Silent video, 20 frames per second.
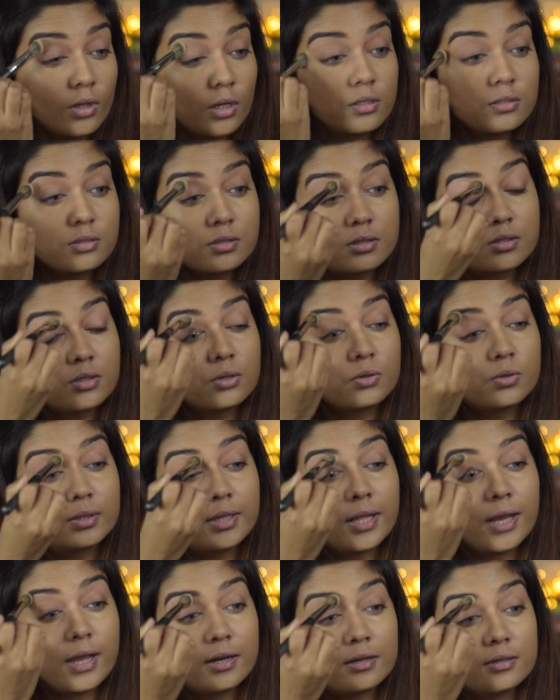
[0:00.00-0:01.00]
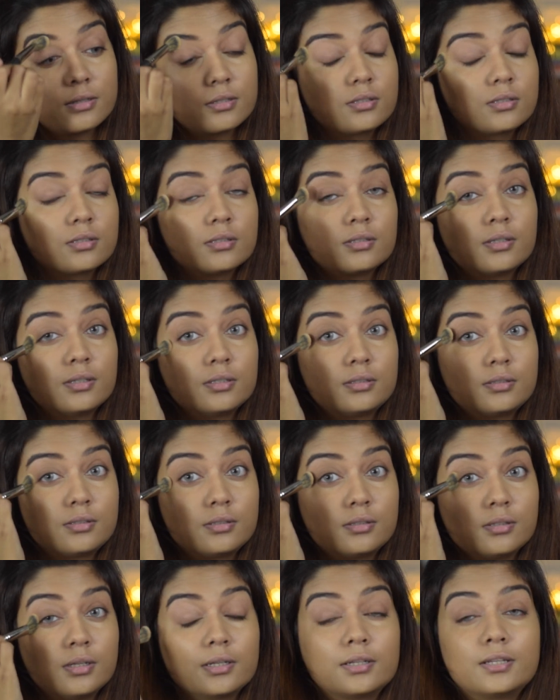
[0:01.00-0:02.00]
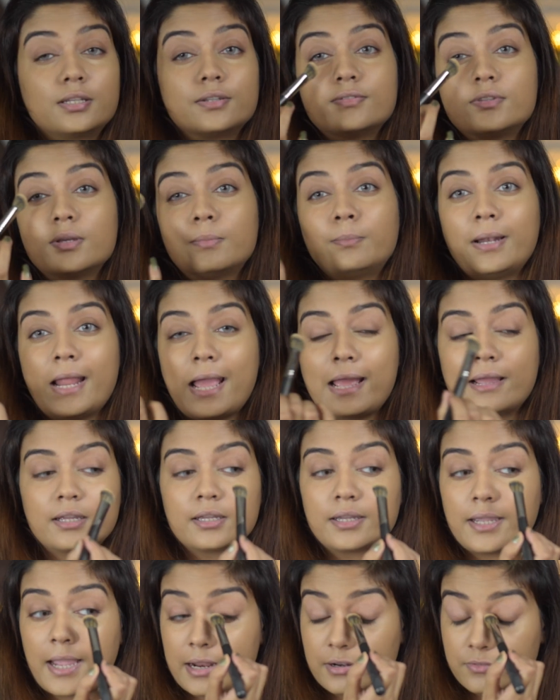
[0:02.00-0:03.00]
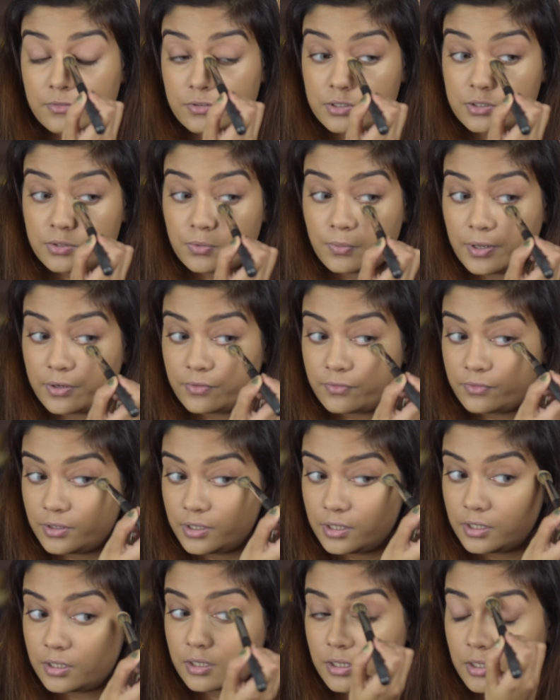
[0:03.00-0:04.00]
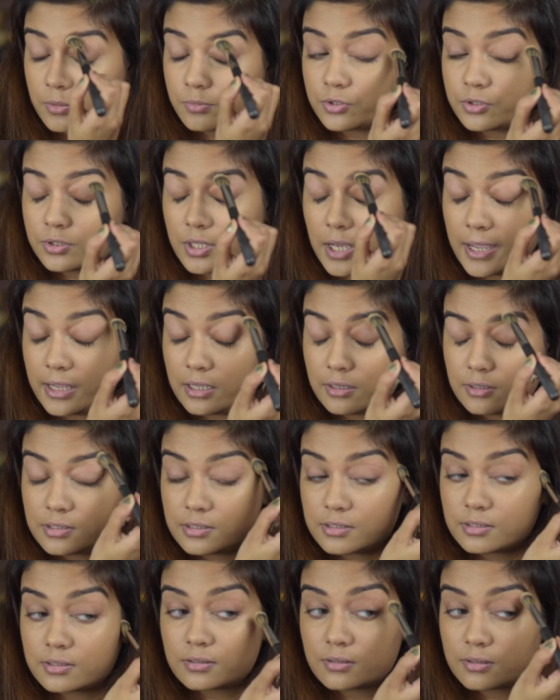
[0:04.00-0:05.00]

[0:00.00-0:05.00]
so that it gives a blank canvas when we come to the eyes.